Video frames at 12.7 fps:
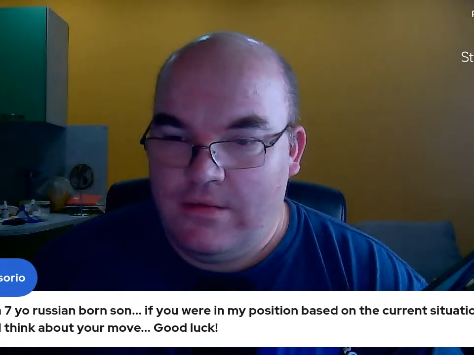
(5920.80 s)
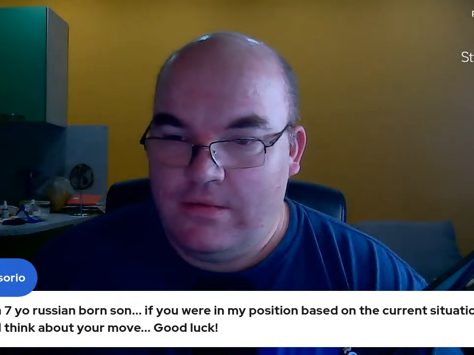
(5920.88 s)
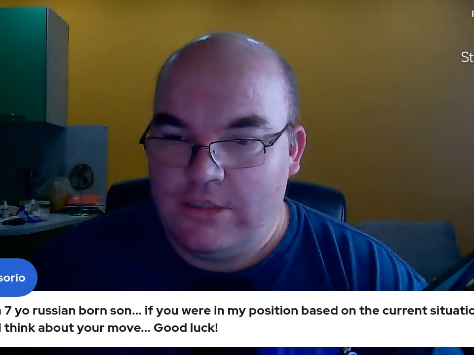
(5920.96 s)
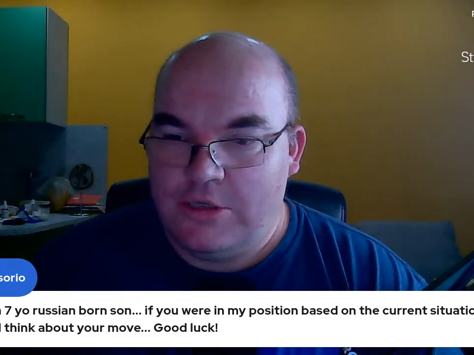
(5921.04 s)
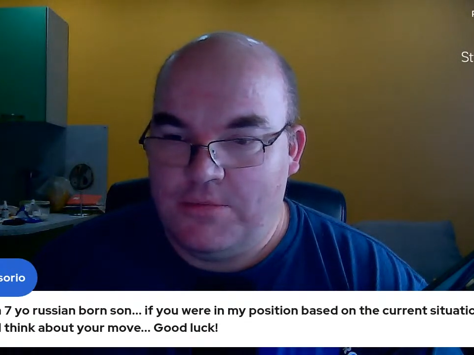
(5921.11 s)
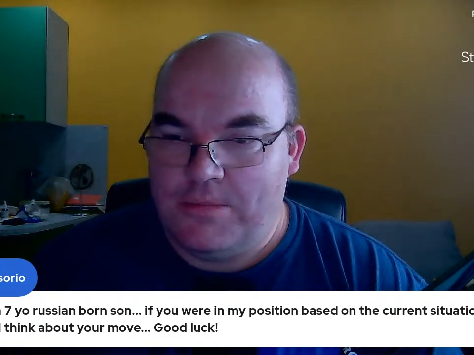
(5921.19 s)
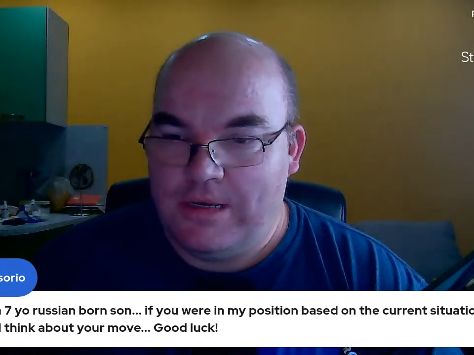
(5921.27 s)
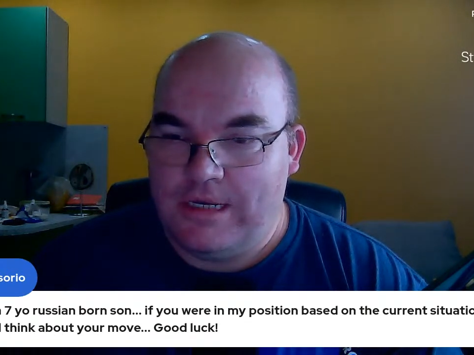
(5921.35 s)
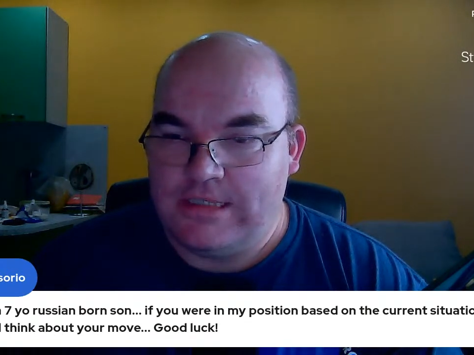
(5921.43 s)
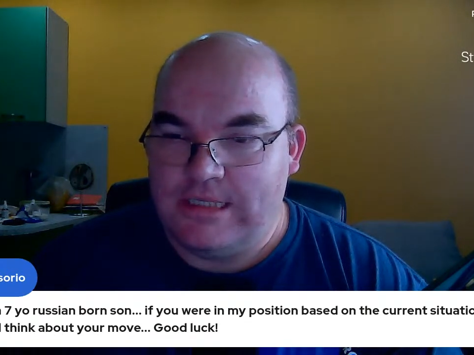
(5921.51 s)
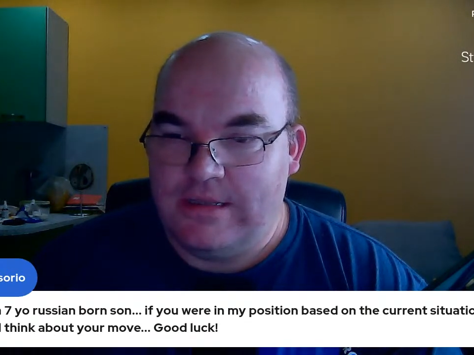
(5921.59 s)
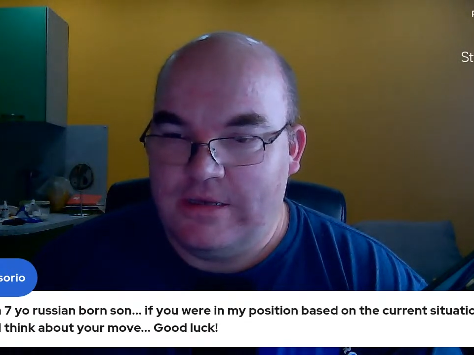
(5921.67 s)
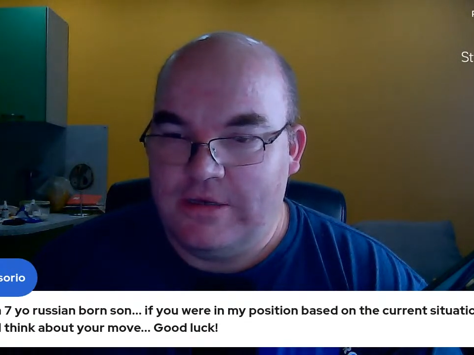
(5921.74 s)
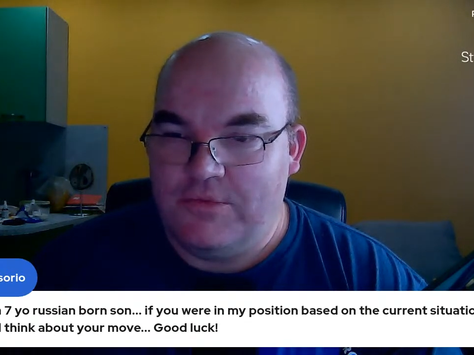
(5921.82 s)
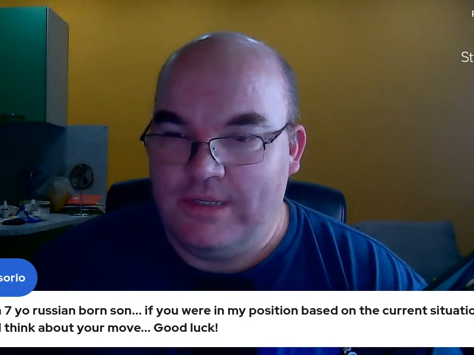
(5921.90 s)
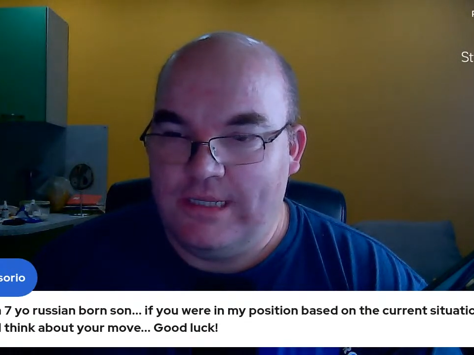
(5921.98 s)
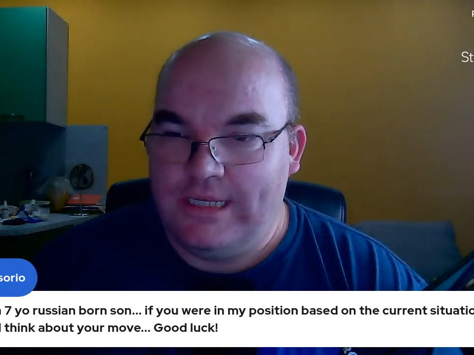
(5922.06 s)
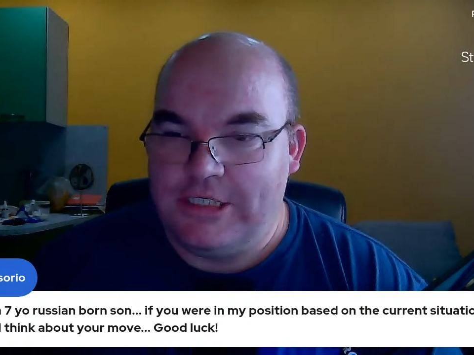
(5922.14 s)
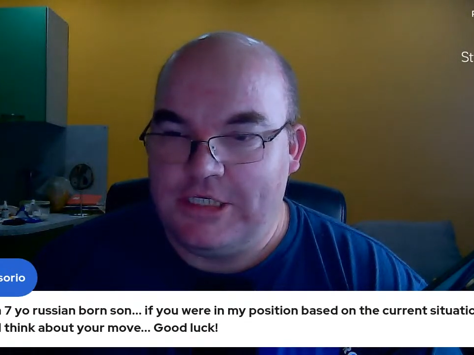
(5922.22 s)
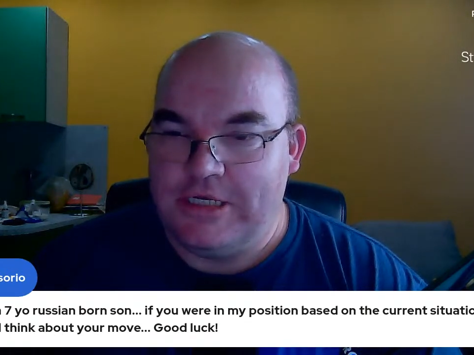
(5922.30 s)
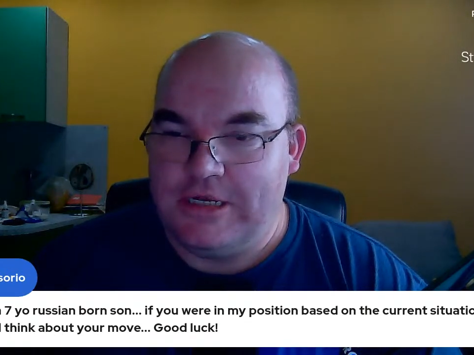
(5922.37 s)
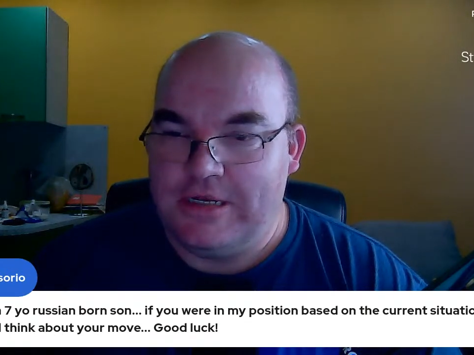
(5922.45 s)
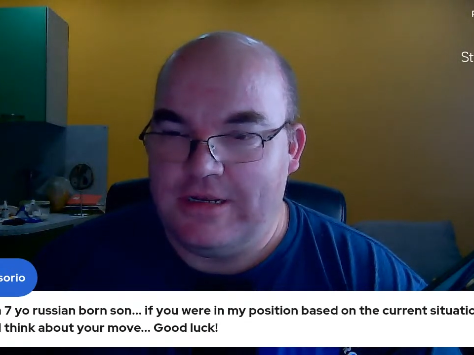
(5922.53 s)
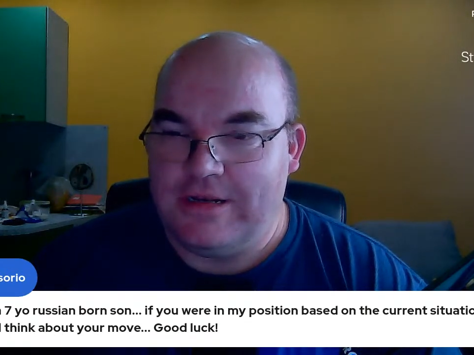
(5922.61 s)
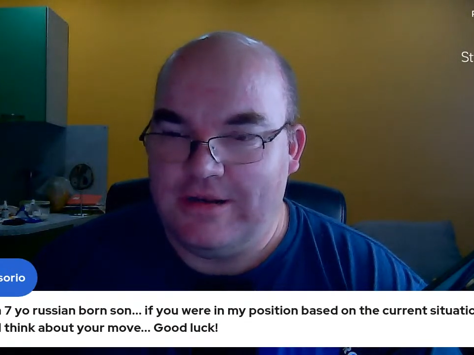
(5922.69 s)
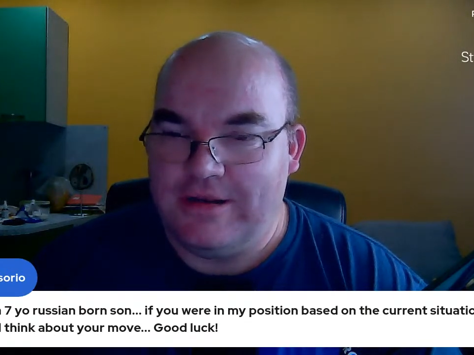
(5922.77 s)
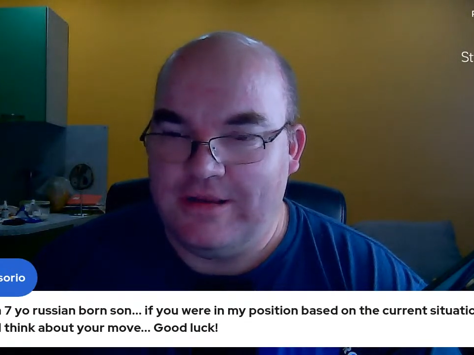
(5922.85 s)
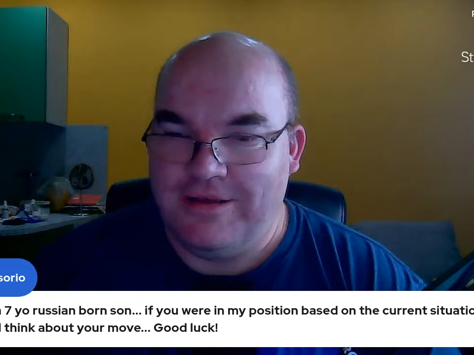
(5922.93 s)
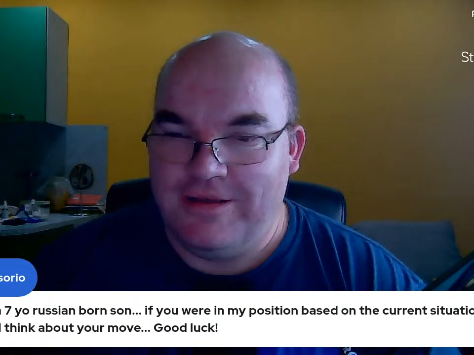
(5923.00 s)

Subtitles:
Supermarkets are the new religion.